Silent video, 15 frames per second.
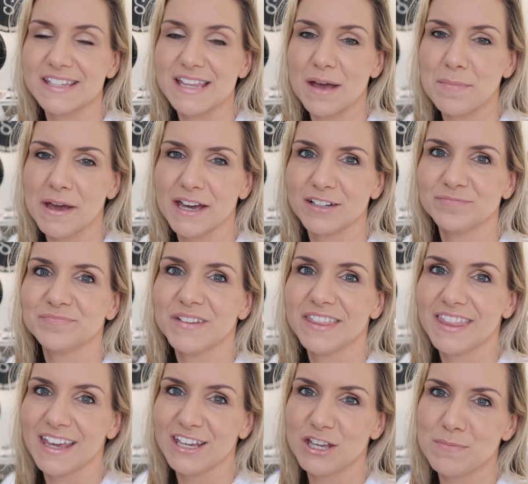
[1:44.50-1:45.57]
his iPad.
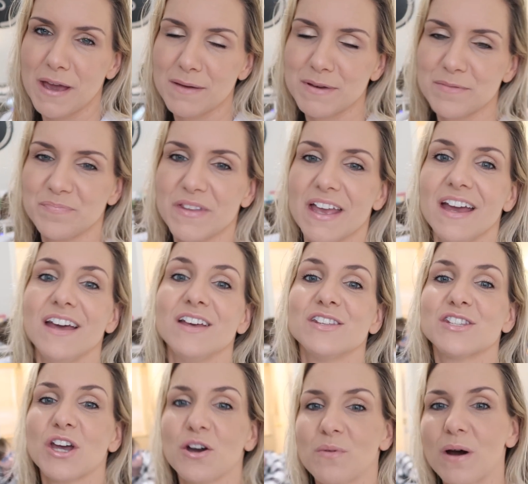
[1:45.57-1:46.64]
Thank you, baby. Oh.
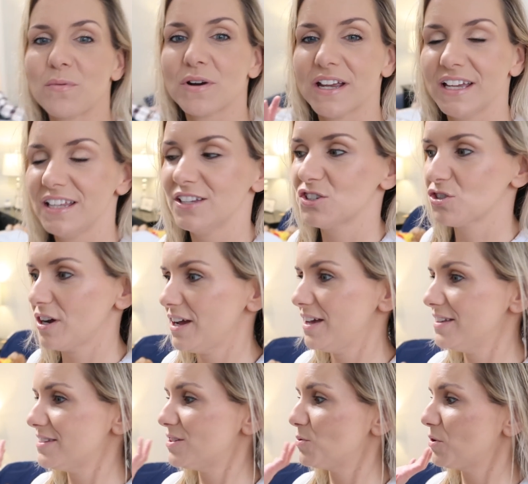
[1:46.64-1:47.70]
So while we're getting
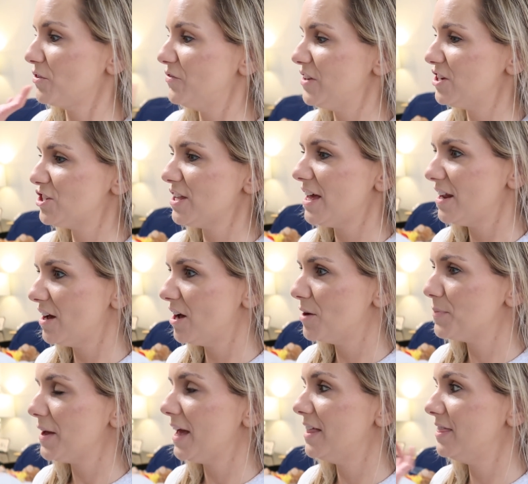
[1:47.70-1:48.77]
dressed, we're gonna finish that
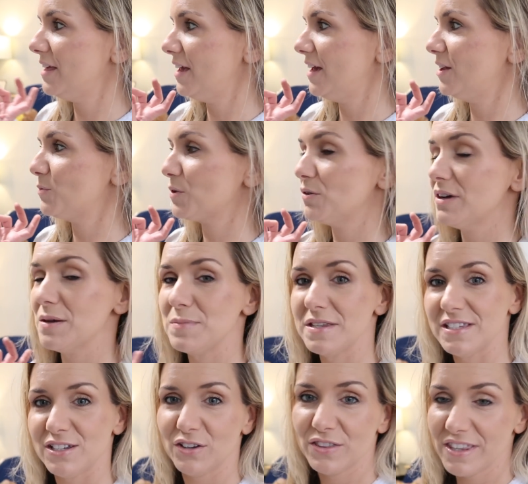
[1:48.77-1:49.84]
up, and then we're gonna get
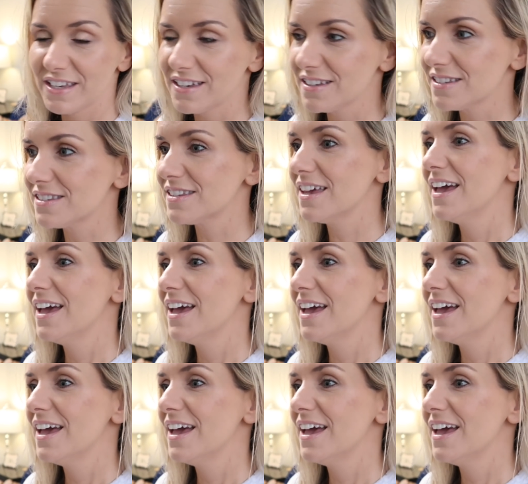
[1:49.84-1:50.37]
busy on this.